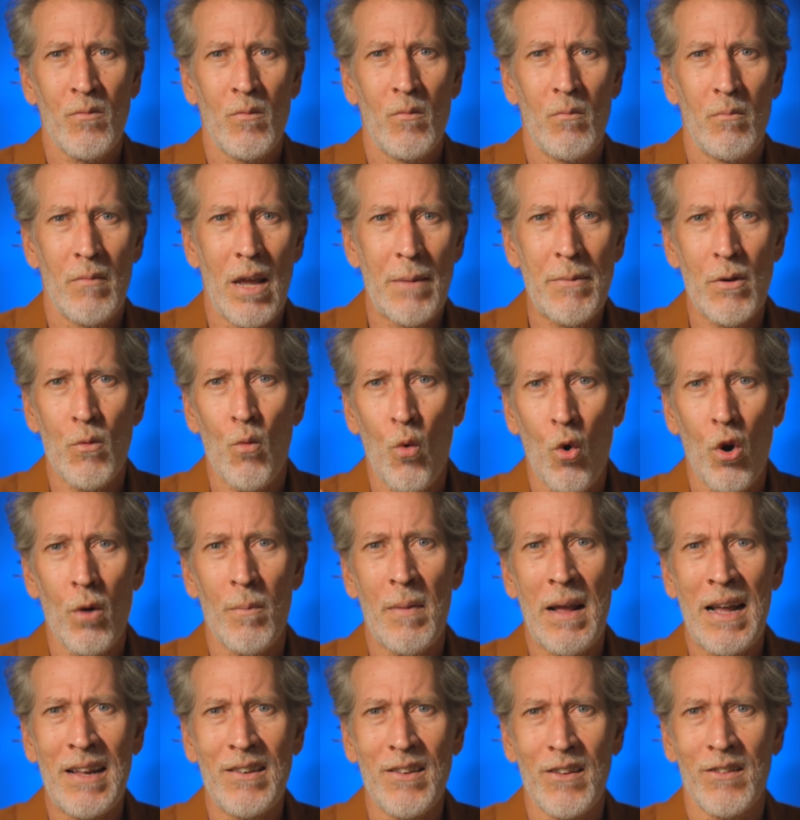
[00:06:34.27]
maybe
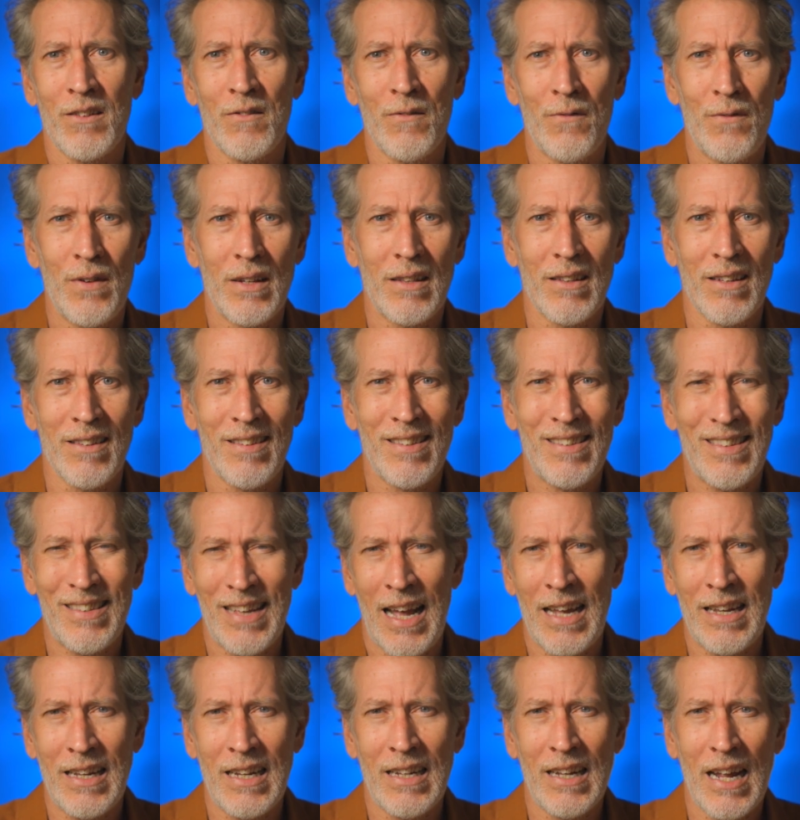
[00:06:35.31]
warband doesn't fit the
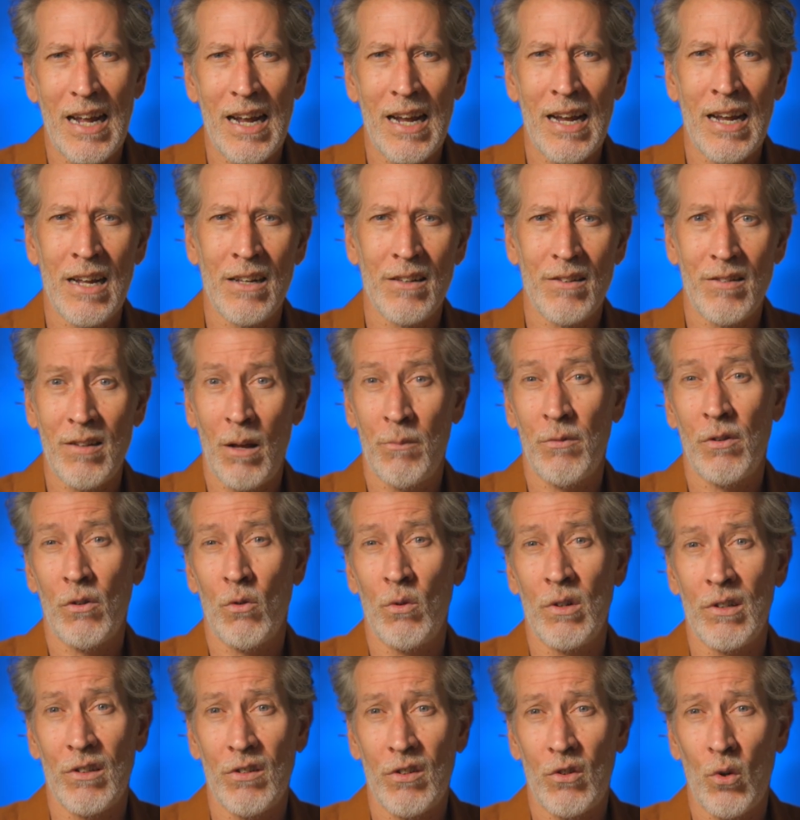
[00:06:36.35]
setting and
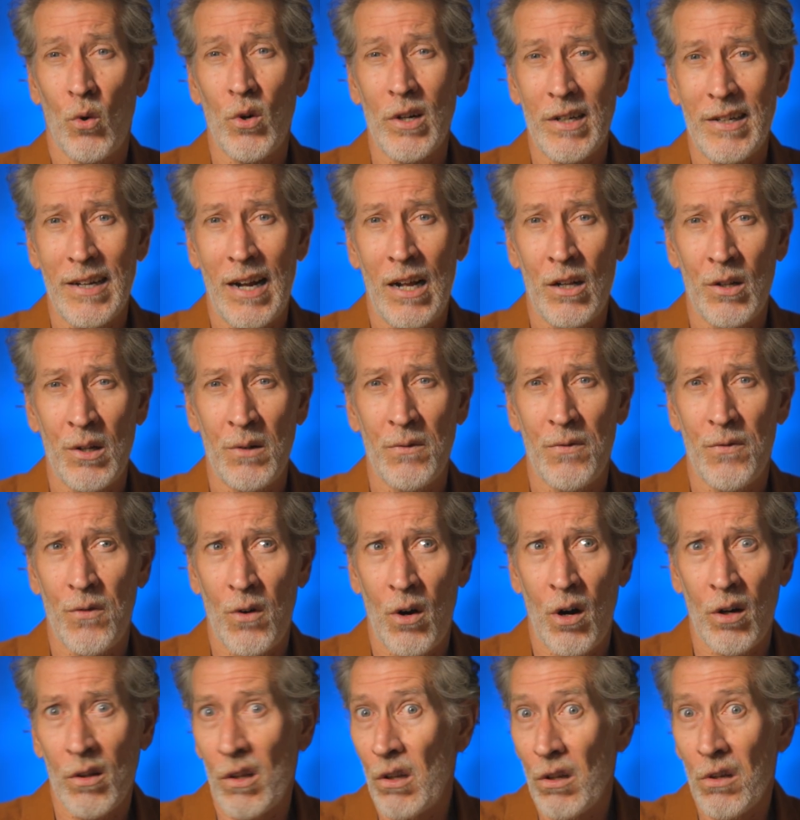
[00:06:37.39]
subsequent storytelling
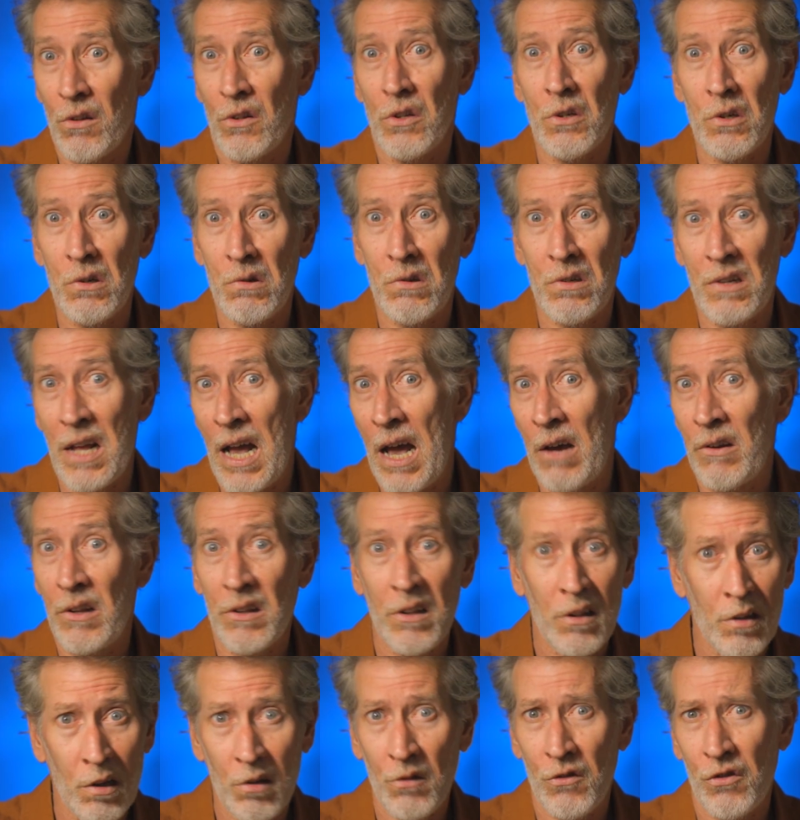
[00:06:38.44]
for our little dudes down in
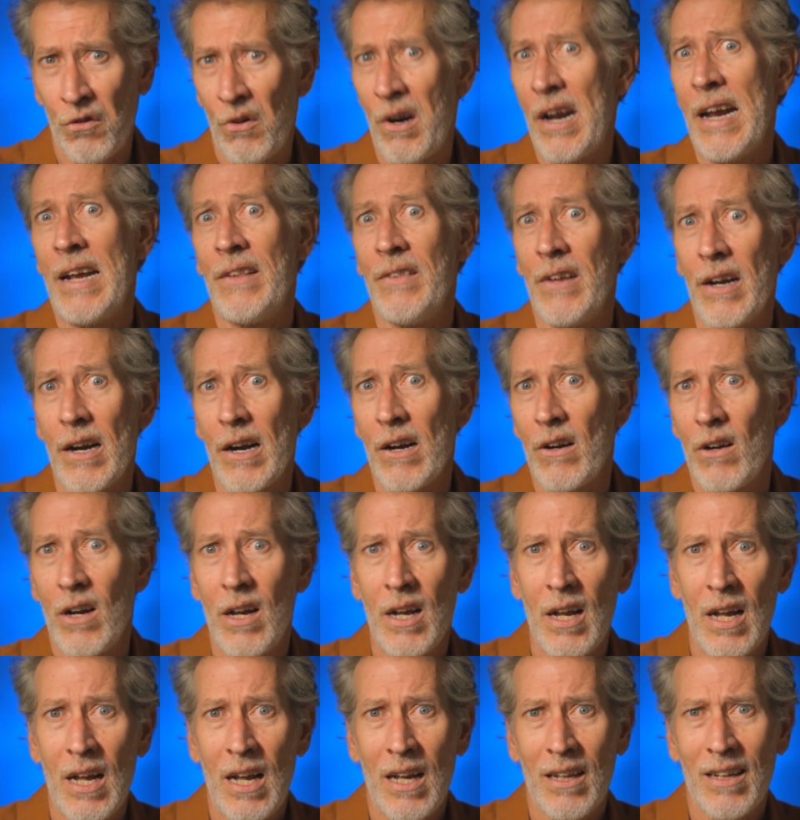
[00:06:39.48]
the little train there.
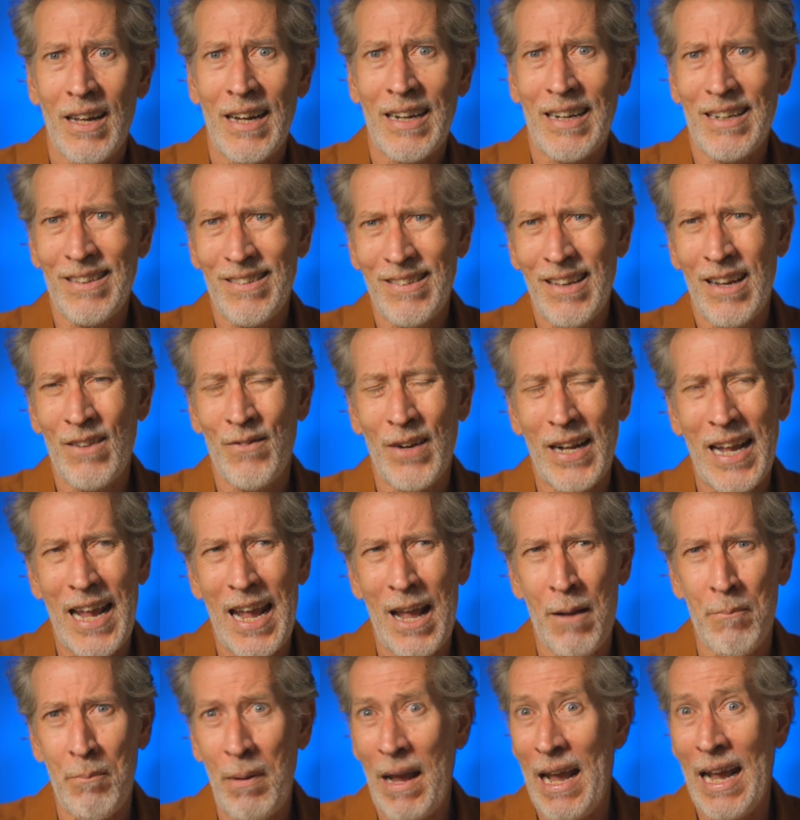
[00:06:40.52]
Like, instead of a
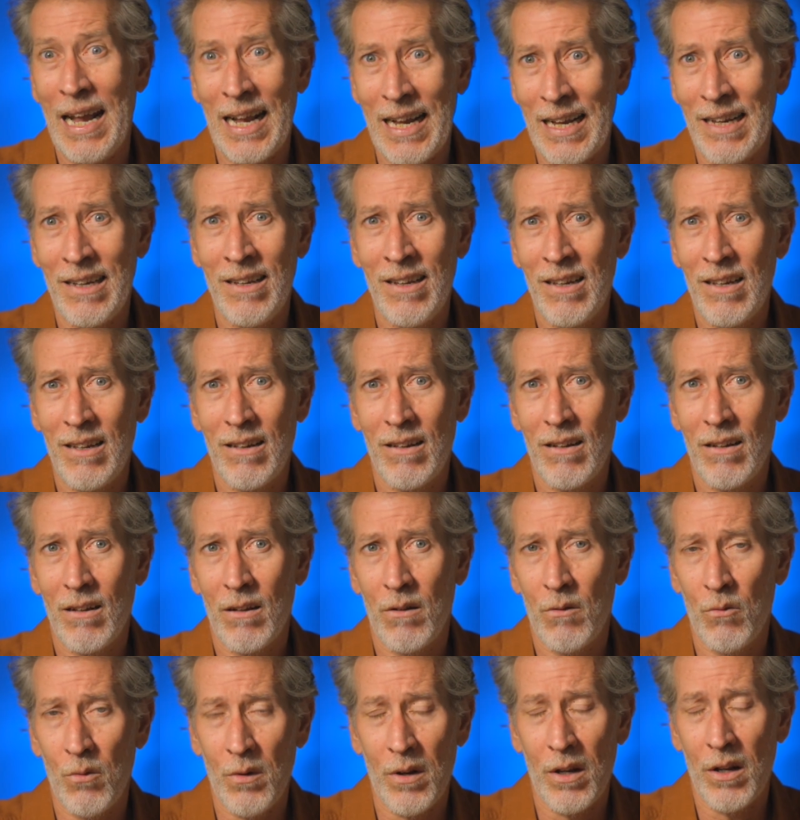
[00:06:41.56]
campaign,
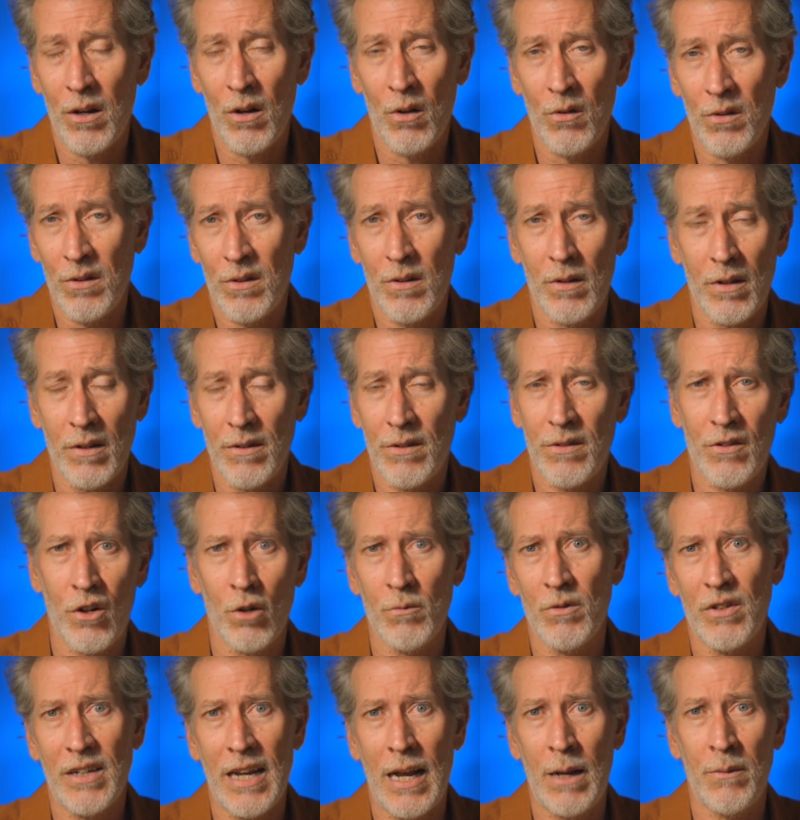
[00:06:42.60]
these
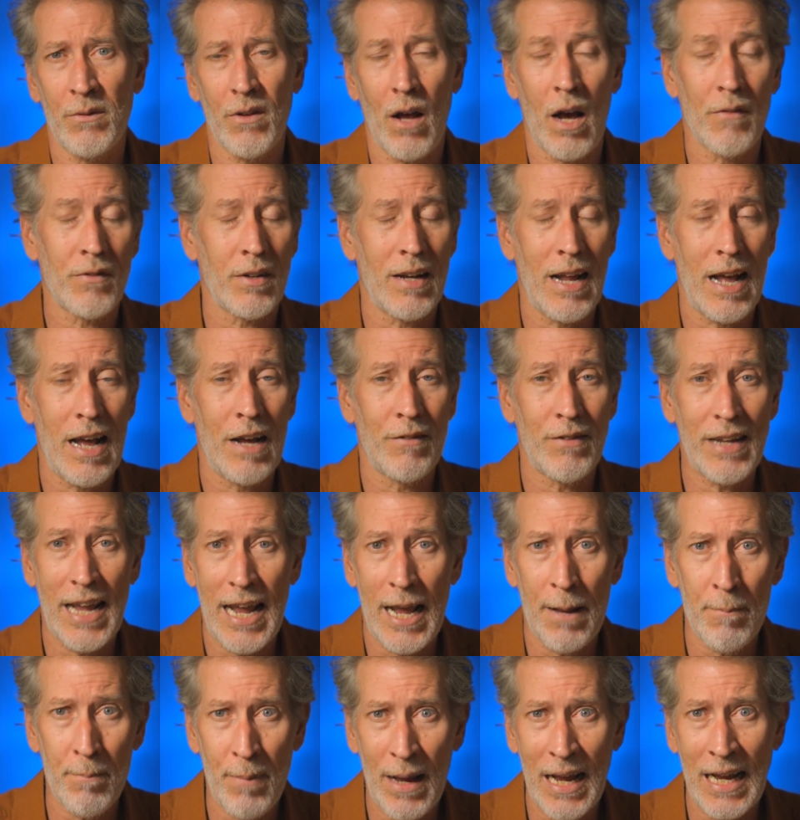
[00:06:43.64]
skirmish games often have
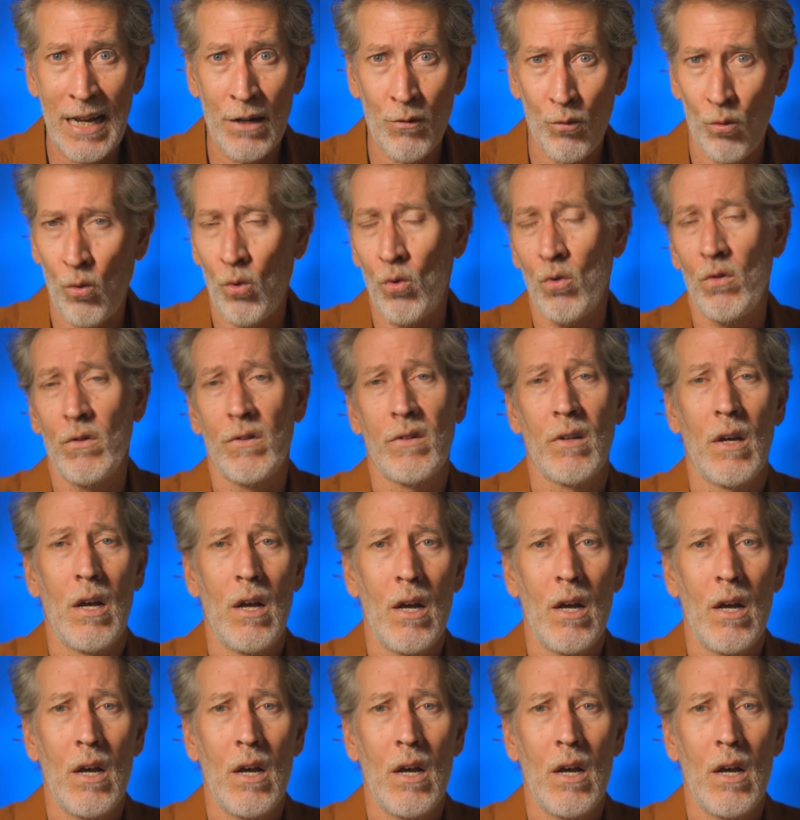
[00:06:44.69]
campaign rules